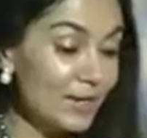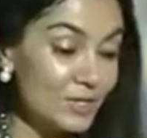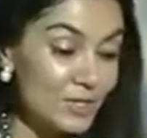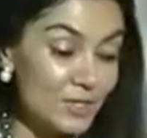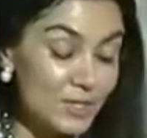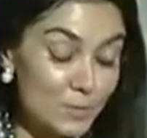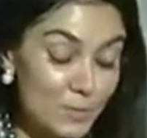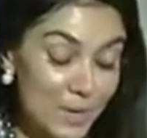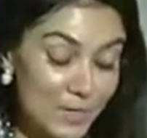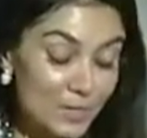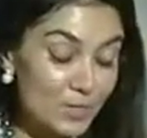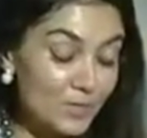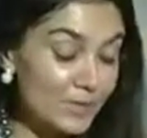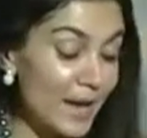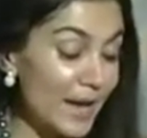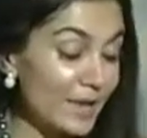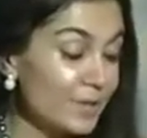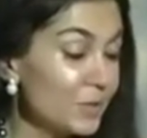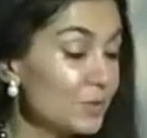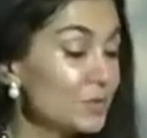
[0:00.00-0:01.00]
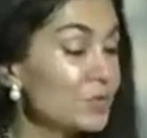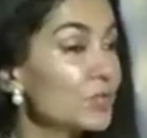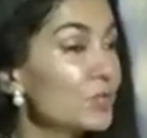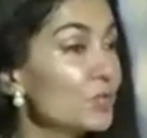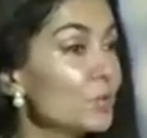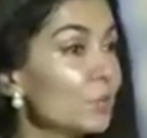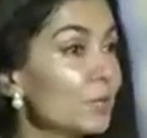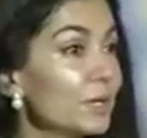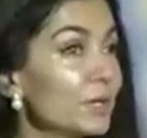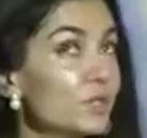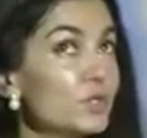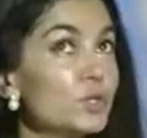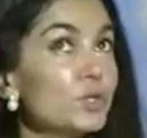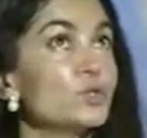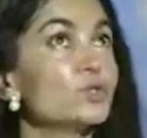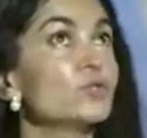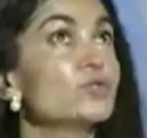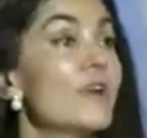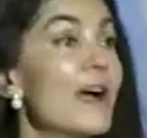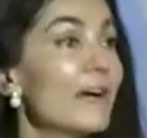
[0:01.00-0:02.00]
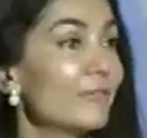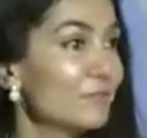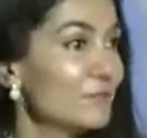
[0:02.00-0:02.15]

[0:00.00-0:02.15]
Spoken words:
a special thank you to you because you travel